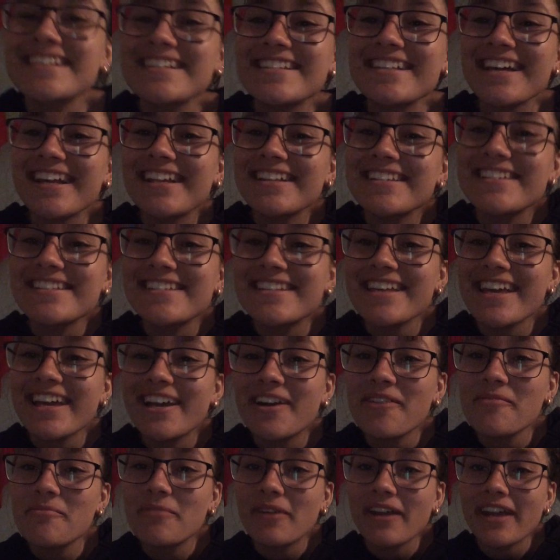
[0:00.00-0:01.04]
decided to
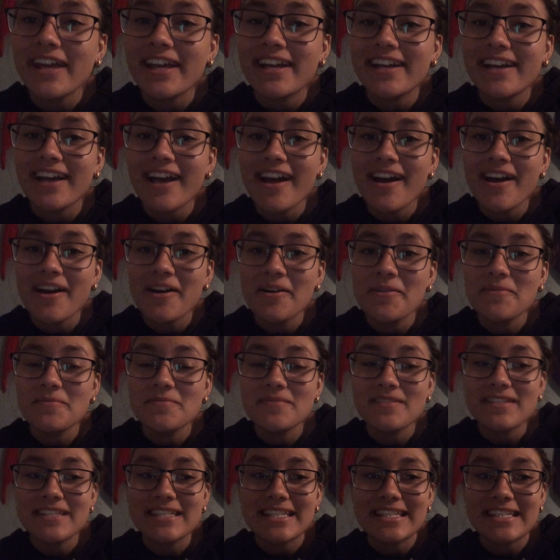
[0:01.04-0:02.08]
take a break
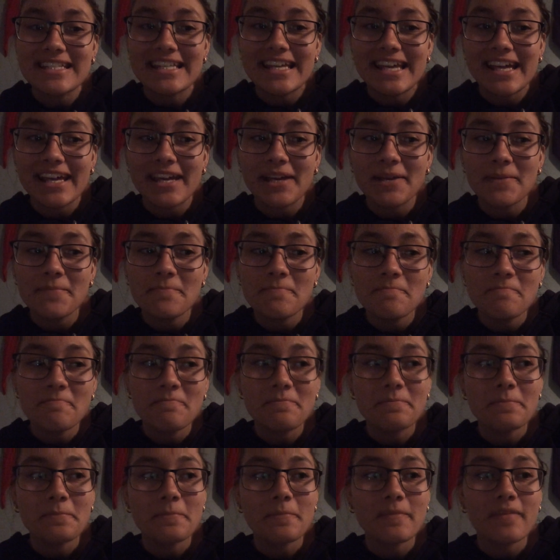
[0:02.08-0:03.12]
um, today.
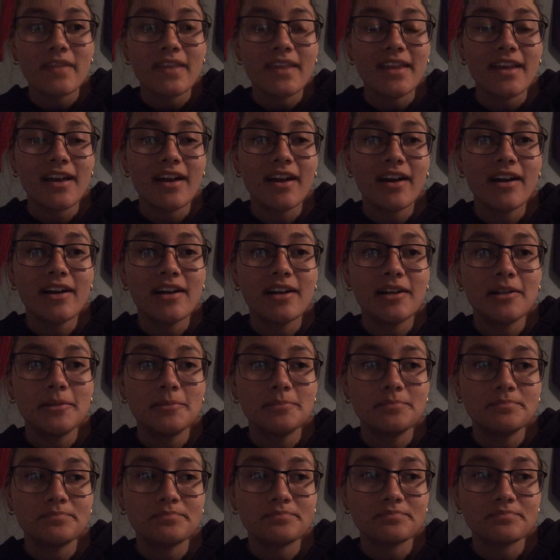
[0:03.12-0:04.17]
Um,